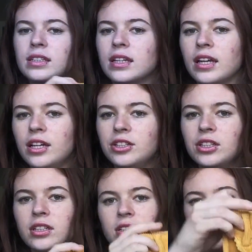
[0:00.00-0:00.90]
skinny
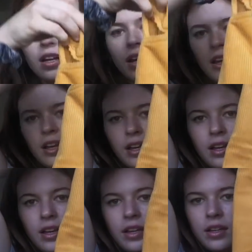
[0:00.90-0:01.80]
jeans,
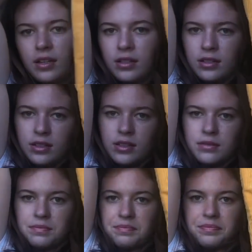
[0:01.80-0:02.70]
and
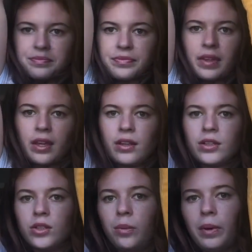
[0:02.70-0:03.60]
they're
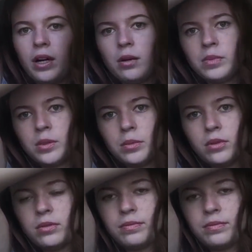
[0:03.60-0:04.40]
super comfortable.